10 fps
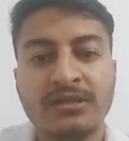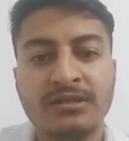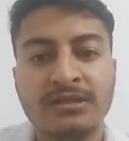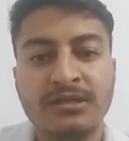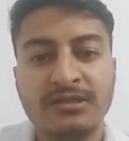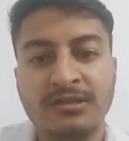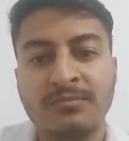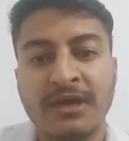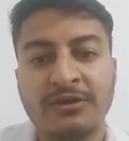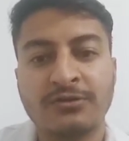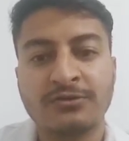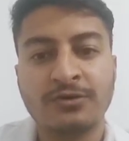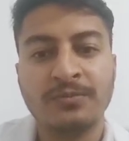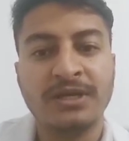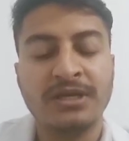These
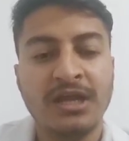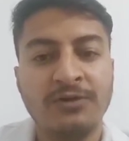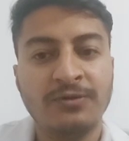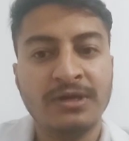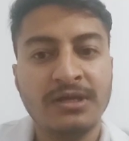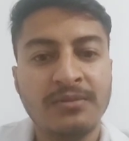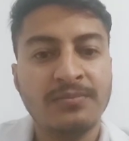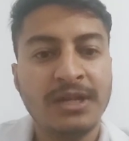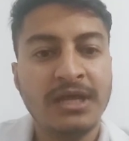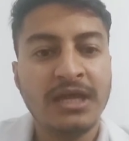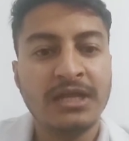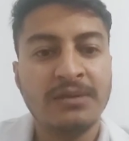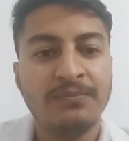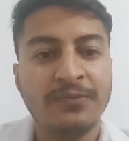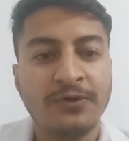microscopic gateways play an
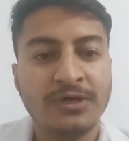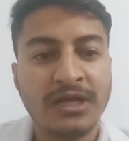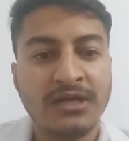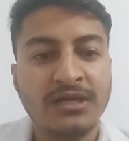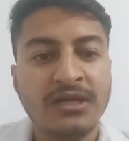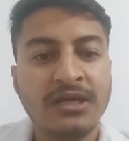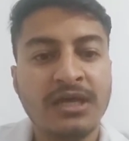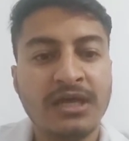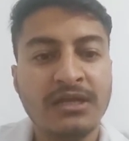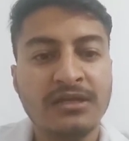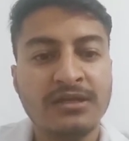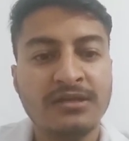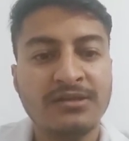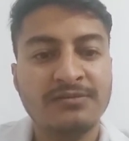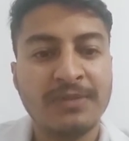important,
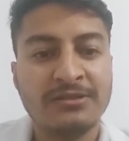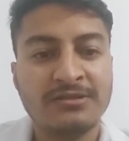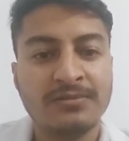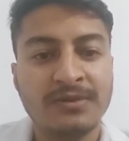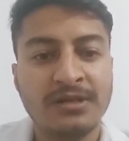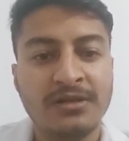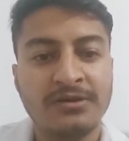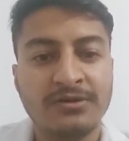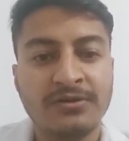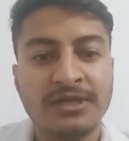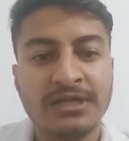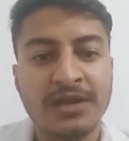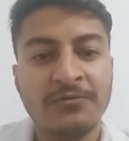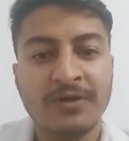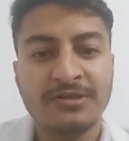indispensable role in
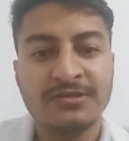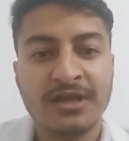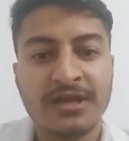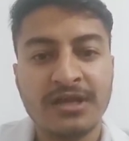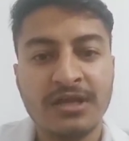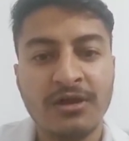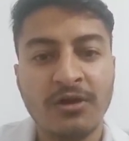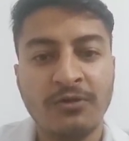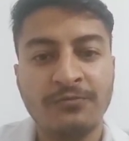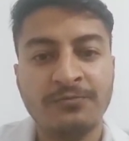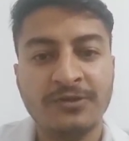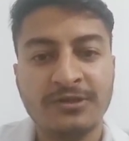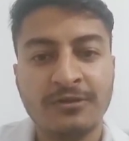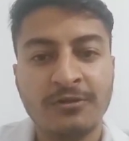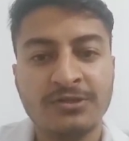a vast array of
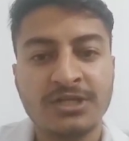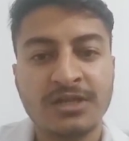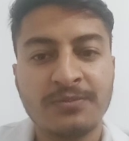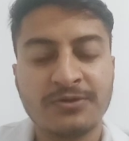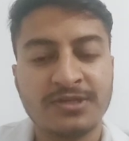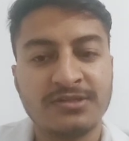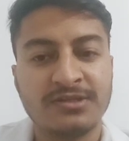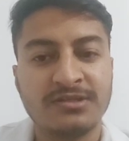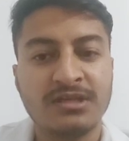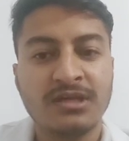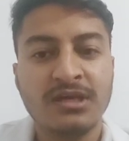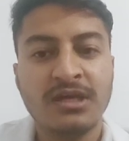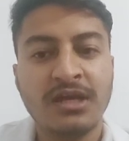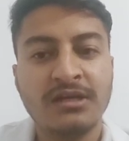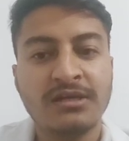physiological processes,
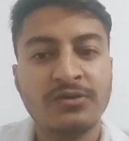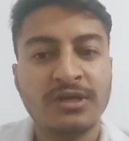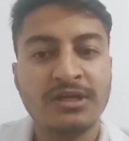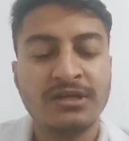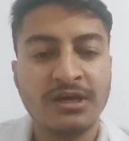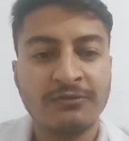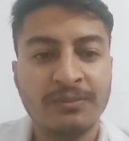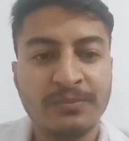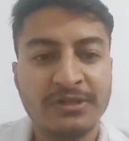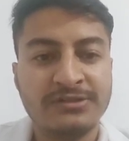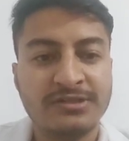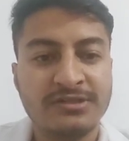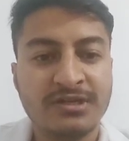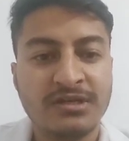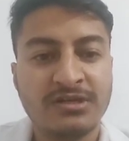including nerve
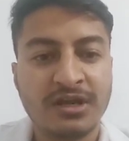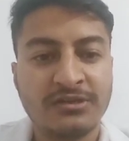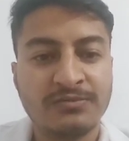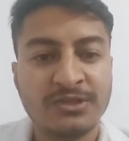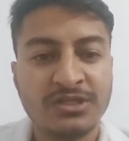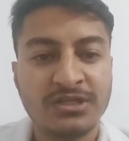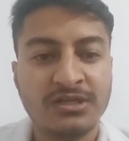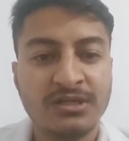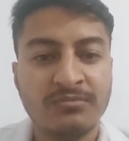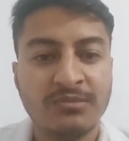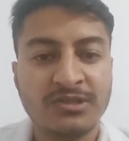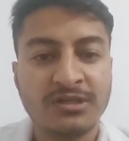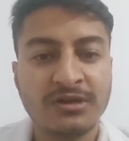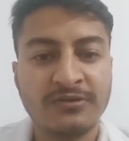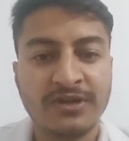impulses, transmission,
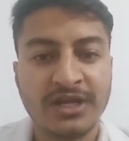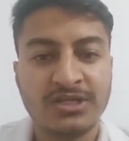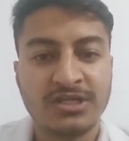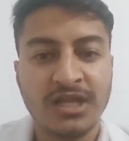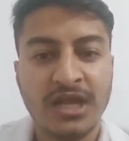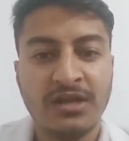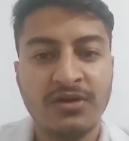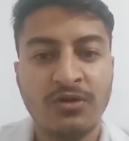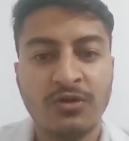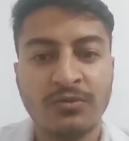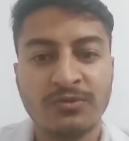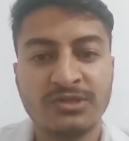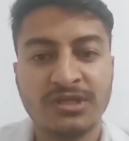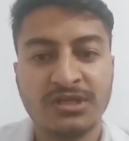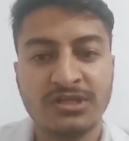muscle contraction, and hormone
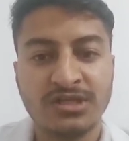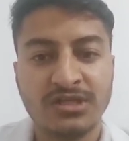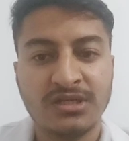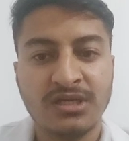secretion.